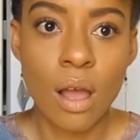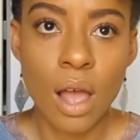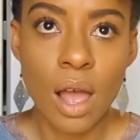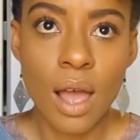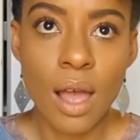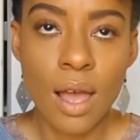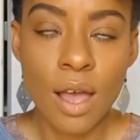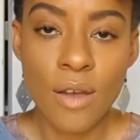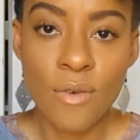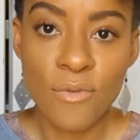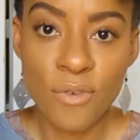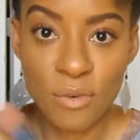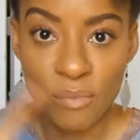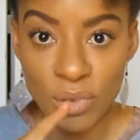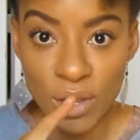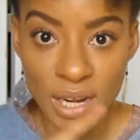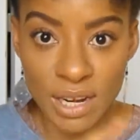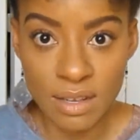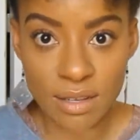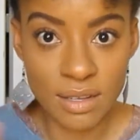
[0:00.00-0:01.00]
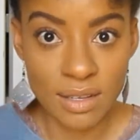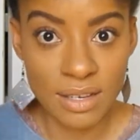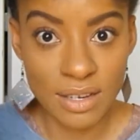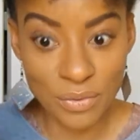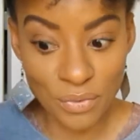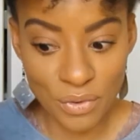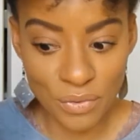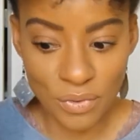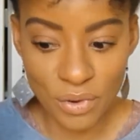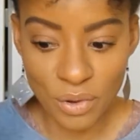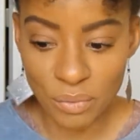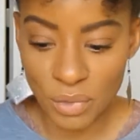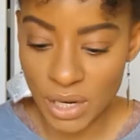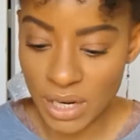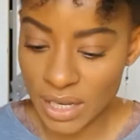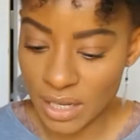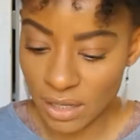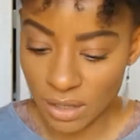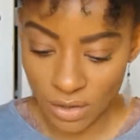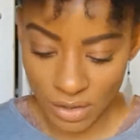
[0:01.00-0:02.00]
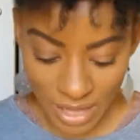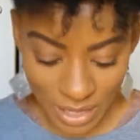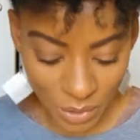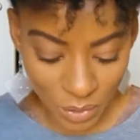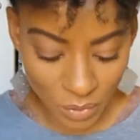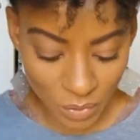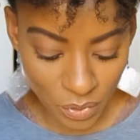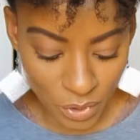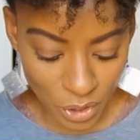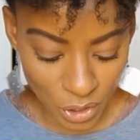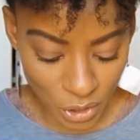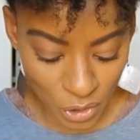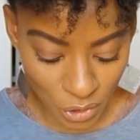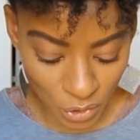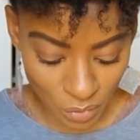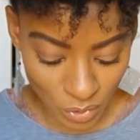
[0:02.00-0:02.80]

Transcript: uh, formulas, different formulas. So that's what we're going to do.